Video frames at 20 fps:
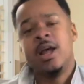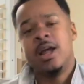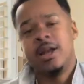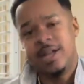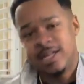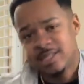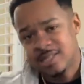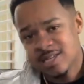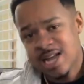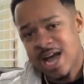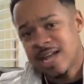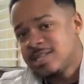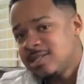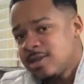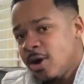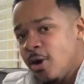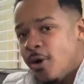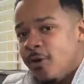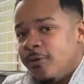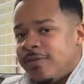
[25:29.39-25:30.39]
This is our
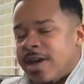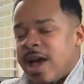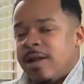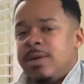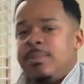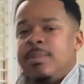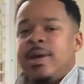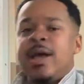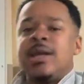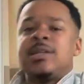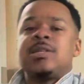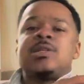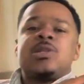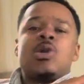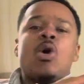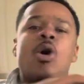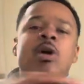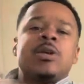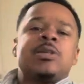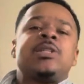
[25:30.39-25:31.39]
soul family, man.
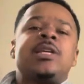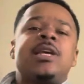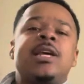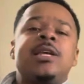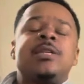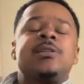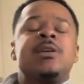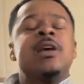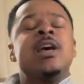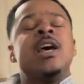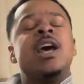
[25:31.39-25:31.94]
Star Seeds,